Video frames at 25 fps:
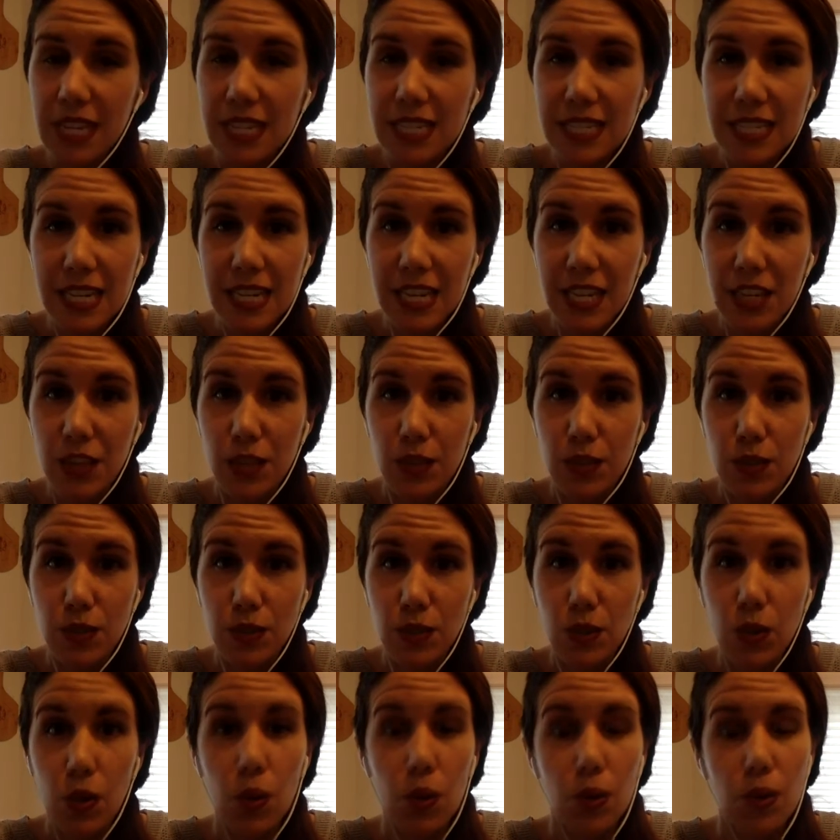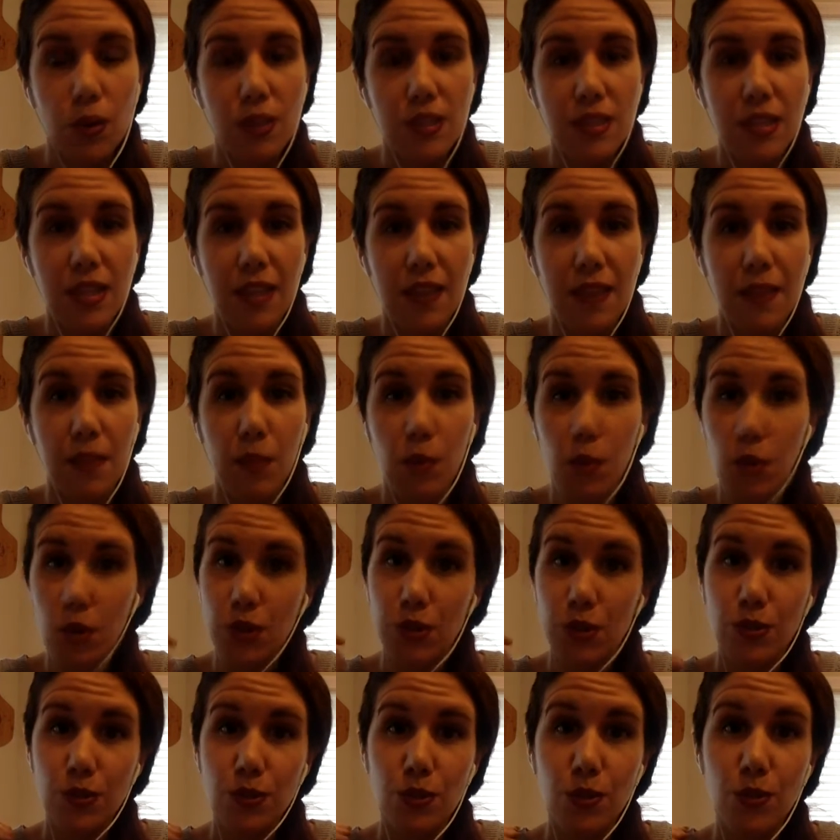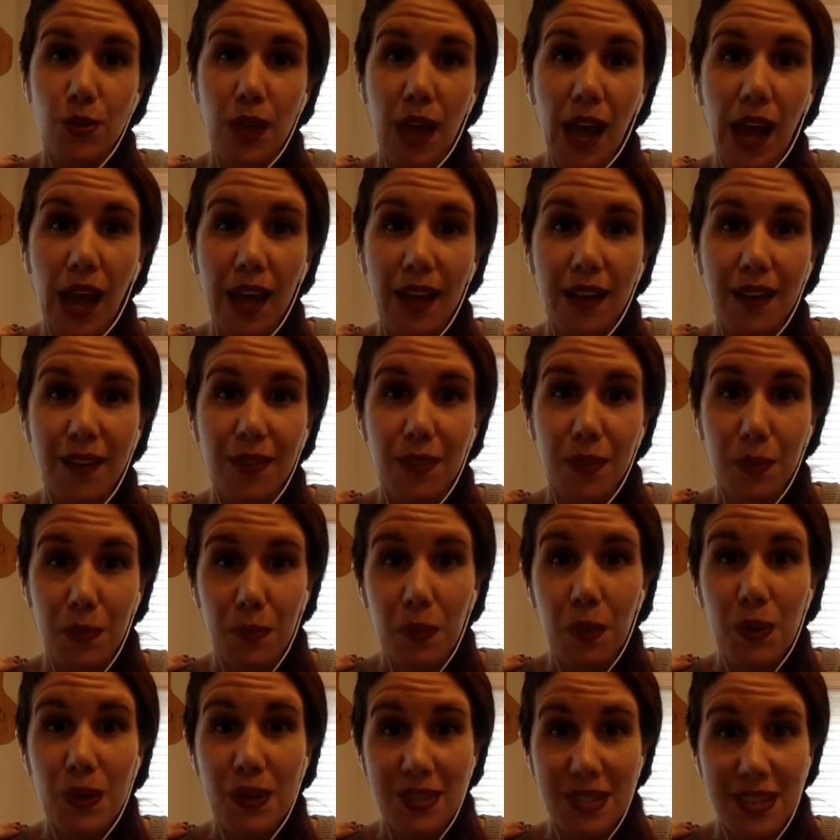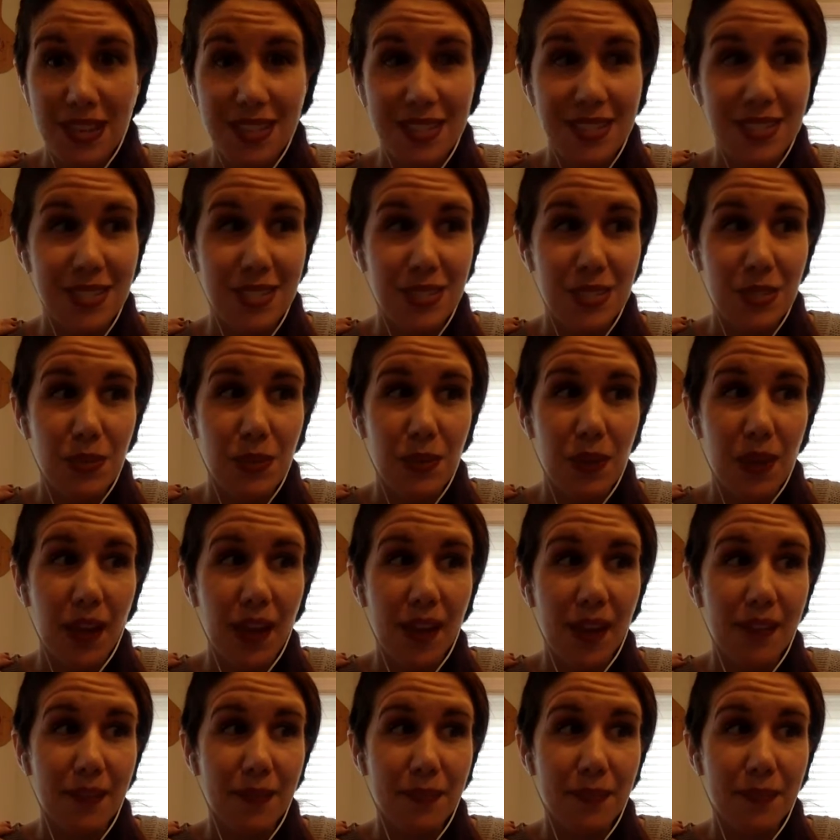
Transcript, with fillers: to hit those goals. And the more no's you get, the more yeses you get.